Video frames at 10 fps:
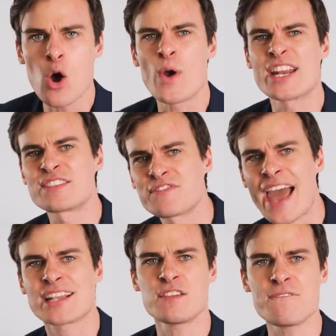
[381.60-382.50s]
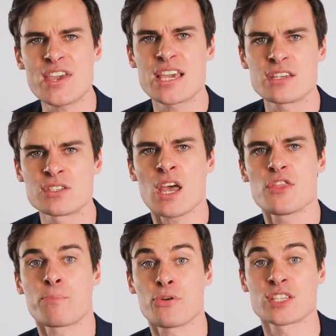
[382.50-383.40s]
When it's facts and figures,
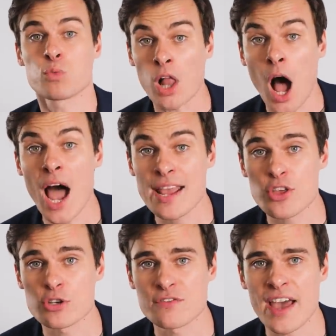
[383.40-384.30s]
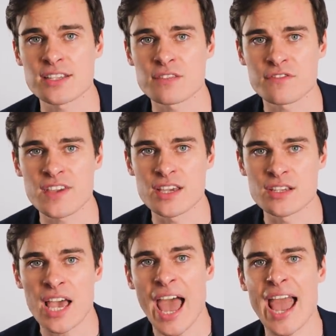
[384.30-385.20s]
the press will hide those facts and
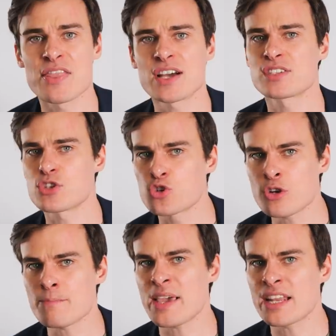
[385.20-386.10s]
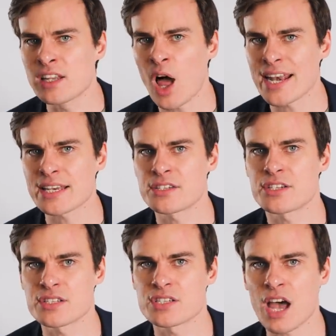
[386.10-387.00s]
figures, and thus it shouldn't be enlightening
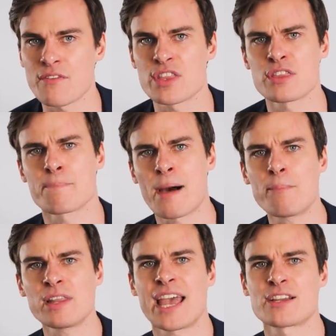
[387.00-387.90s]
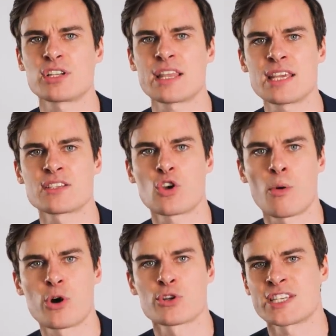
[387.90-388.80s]
to discover that the public actually thinks
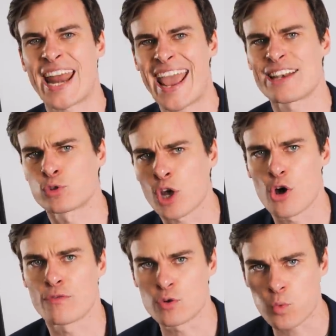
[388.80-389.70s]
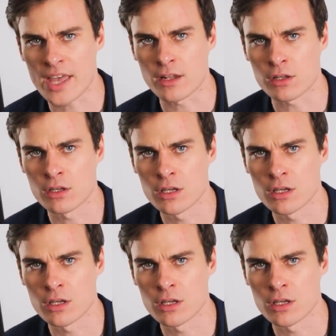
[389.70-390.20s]
Scott Morrison handled COVID well.